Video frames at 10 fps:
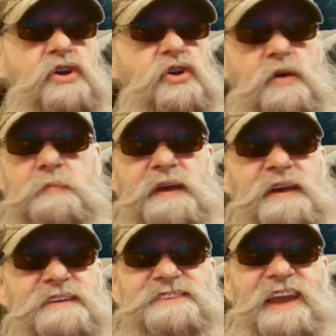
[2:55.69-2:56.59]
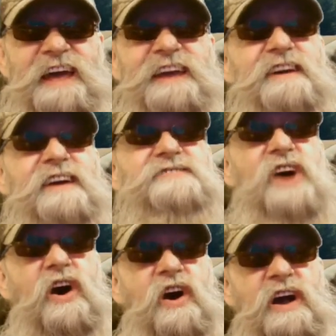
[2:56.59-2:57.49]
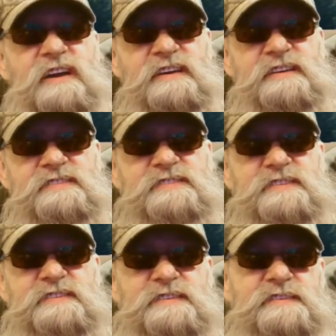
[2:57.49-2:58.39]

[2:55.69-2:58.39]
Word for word: Could be as late as August.